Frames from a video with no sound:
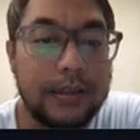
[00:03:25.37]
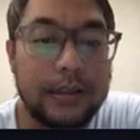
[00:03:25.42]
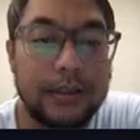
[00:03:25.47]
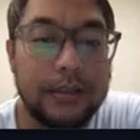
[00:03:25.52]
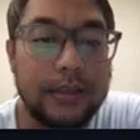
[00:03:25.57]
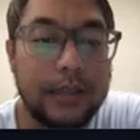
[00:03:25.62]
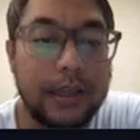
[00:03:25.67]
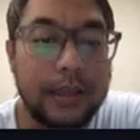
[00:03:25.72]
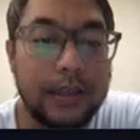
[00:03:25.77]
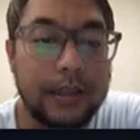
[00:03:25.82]

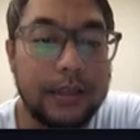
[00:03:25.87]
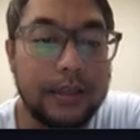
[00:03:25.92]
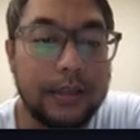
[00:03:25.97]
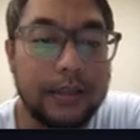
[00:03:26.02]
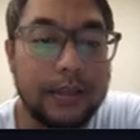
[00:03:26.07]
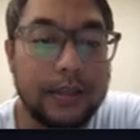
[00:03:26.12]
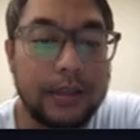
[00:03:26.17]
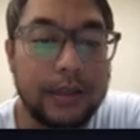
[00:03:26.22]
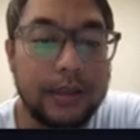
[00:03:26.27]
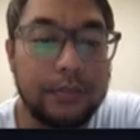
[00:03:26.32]

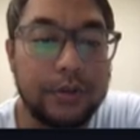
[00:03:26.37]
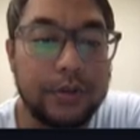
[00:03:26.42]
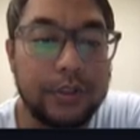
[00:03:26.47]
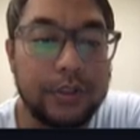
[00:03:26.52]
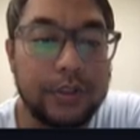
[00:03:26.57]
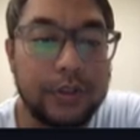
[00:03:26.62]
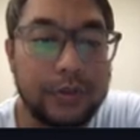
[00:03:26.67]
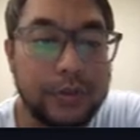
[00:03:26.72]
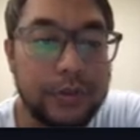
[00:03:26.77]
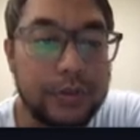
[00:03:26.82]
they
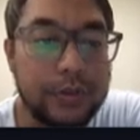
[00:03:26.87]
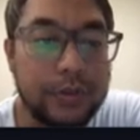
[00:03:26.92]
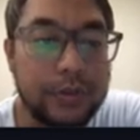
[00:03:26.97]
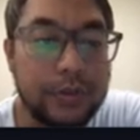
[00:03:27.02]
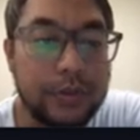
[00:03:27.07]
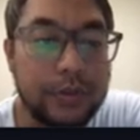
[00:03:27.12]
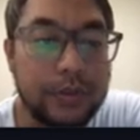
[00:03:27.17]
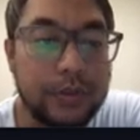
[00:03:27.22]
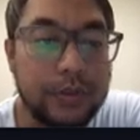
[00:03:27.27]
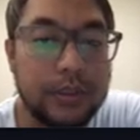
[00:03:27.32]
produce,
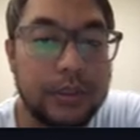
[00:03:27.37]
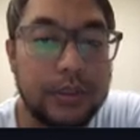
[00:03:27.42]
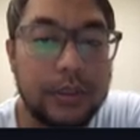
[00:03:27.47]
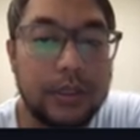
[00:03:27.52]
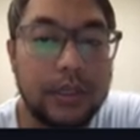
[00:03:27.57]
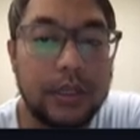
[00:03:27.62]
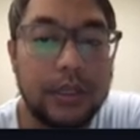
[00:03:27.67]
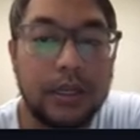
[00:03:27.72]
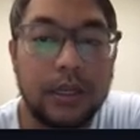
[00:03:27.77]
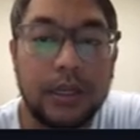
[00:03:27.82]

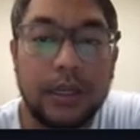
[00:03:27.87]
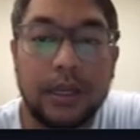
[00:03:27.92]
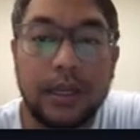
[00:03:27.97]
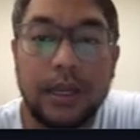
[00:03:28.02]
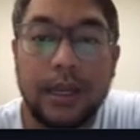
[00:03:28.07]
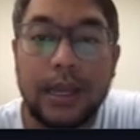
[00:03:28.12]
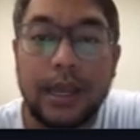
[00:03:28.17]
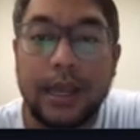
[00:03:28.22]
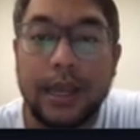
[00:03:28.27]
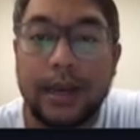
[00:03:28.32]

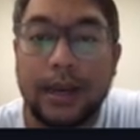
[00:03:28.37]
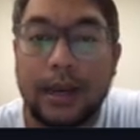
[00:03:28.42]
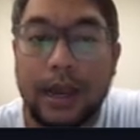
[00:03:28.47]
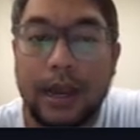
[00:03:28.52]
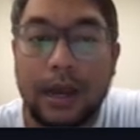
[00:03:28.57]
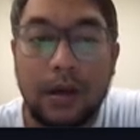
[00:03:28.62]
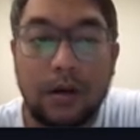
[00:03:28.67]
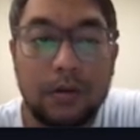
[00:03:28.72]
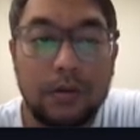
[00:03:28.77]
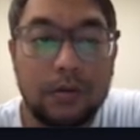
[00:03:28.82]
and
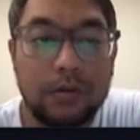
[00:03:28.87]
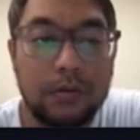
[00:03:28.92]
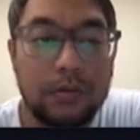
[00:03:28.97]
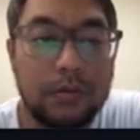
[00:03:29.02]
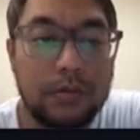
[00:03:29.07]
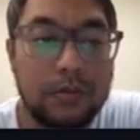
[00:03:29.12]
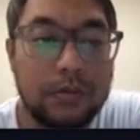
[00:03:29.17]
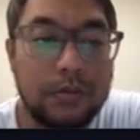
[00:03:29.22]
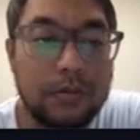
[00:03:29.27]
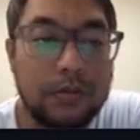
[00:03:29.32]
now
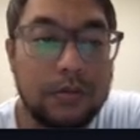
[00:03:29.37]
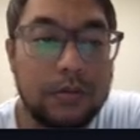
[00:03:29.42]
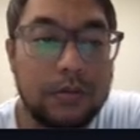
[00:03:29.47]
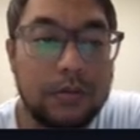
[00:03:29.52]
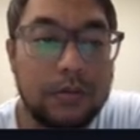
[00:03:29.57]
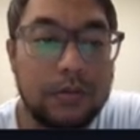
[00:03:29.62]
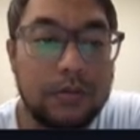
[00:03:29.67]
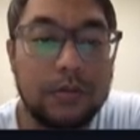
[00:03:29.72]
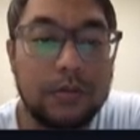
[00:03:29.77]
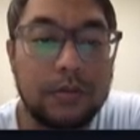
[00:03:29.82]

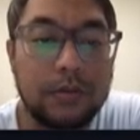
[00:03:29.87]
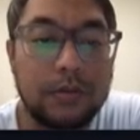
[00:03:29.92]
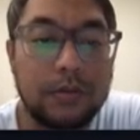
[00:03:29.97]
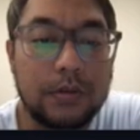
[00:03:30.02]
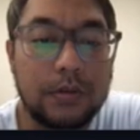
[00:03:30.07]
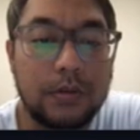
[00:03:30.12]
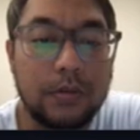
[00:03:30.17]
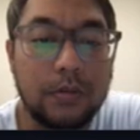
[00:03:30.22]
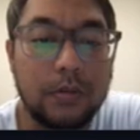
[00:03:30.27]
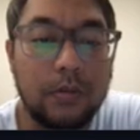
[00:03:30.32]

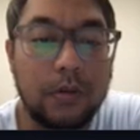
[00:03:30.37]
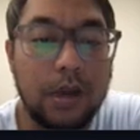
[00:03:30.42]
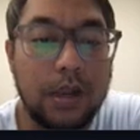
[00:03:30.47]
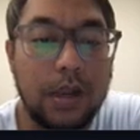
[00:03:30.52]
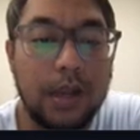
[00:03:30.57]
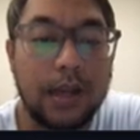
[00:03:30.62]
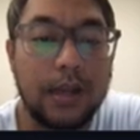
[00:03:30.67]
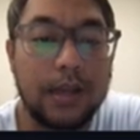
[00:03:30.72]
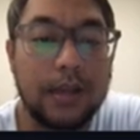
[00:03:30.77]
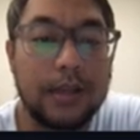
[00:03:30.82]

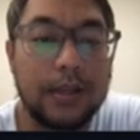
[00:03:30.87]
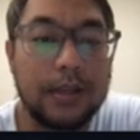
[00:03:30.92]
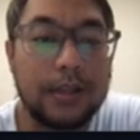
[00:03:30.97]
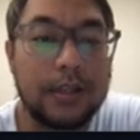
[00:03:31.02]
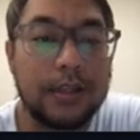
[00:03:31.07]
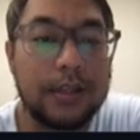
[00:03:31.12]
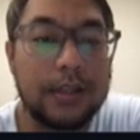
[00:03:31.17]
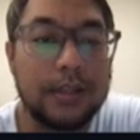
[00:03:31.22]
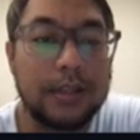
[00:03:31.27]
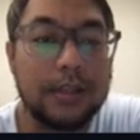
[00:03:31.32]
voila.
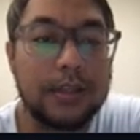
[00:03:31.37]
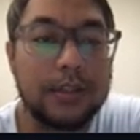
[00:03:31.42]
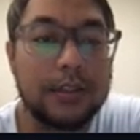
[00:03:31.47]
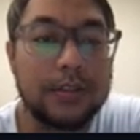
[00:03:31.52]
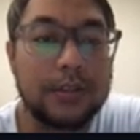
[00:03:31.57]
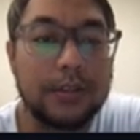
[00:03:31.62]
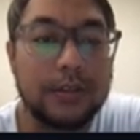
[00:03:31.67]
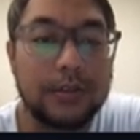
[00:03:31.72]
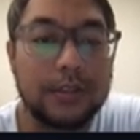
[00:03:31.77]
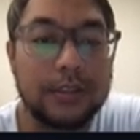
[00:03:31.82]

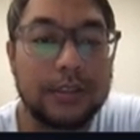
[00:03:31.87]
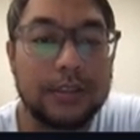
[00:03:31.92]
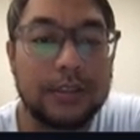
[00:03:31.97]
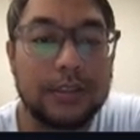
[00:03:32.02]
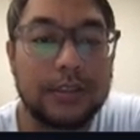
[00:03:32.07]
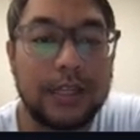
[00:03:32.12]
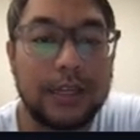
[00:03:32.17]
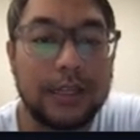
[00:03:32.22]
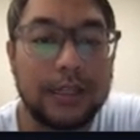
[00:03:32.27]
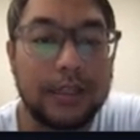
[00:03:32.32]
So this
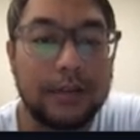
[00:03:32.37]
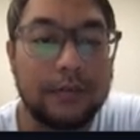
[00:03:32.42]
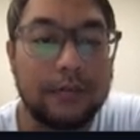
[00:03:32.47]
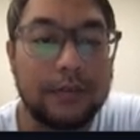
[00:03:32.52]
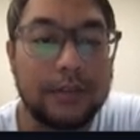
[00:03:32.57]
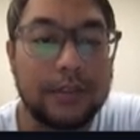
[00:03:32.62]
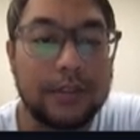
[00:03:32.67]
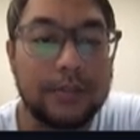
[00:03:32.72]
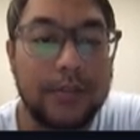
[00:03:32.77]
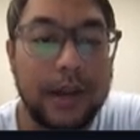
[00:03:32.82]
is like the
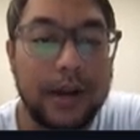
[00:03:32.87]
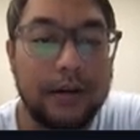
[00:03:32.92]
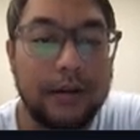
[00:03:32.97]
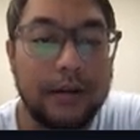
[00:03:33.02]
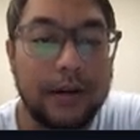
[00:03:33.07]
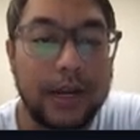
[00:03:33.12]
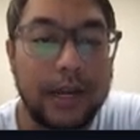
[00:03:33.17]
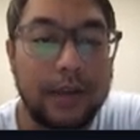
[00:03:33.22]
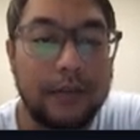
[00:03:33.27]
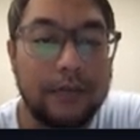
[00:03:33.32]
first
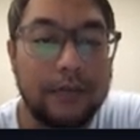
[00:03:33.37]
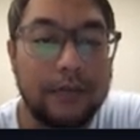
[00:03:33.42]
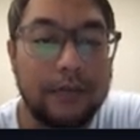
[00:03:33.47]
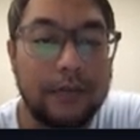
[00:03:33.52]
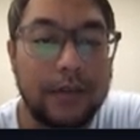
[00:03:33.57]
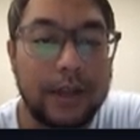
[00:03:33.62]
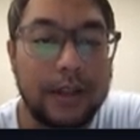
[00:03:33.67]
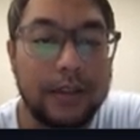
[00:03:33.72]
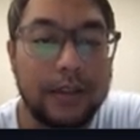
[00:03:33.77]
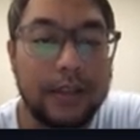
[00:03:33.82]

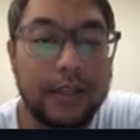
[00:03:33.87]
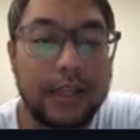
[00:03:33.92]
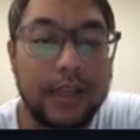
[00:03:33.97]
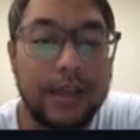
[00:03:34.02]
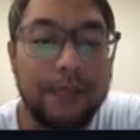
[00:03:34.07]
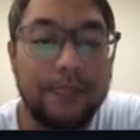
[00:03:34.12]
paragraph, and